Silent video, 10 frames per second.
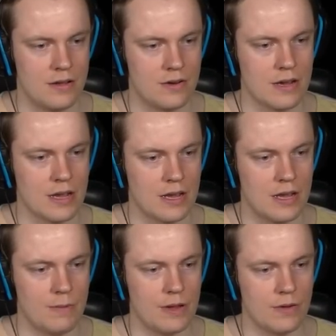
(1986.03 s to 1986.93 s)
Okay,
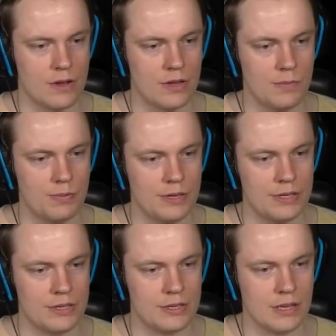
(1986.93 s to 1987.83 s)
here we go. Can you
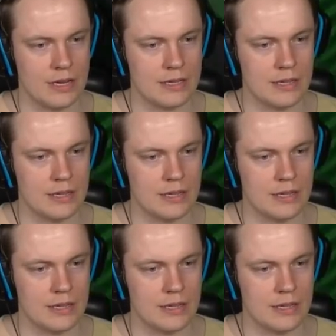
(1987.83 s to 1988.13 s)
please, like,